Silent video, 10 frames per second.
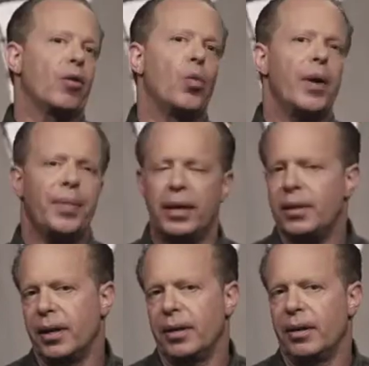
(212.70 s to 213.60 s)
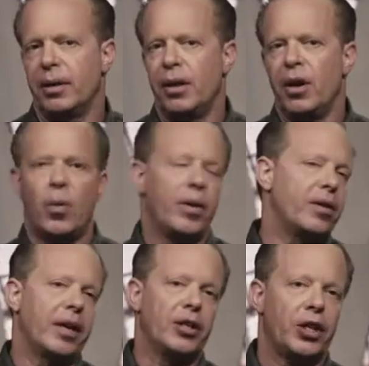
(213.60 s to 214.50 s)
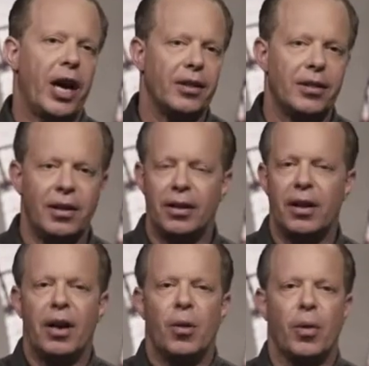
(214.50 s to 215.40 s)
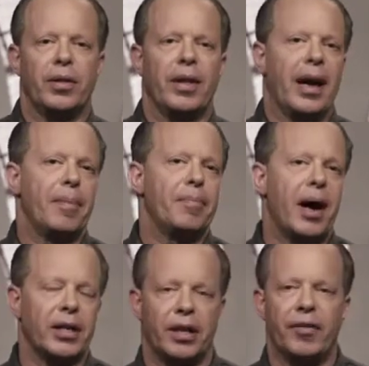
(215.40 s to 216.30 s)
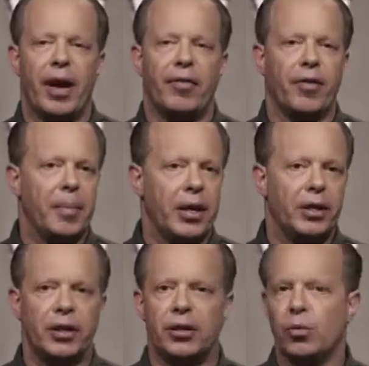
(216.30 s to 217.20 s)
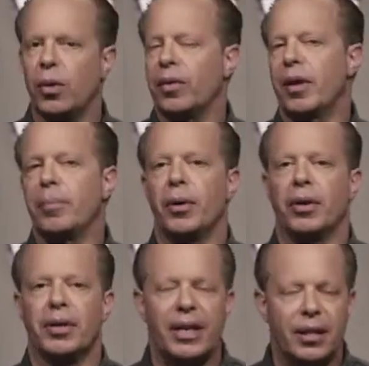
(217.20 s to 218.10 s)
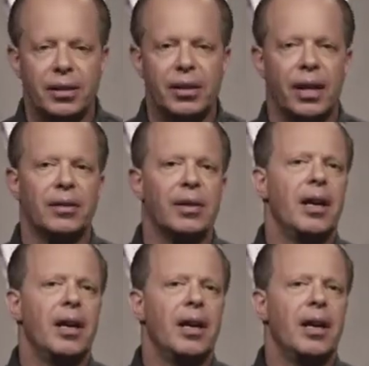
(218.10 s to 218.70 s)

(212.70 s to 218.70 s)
what they did. Whether they chanted, whether they had positive affirmations, whether they burned incense,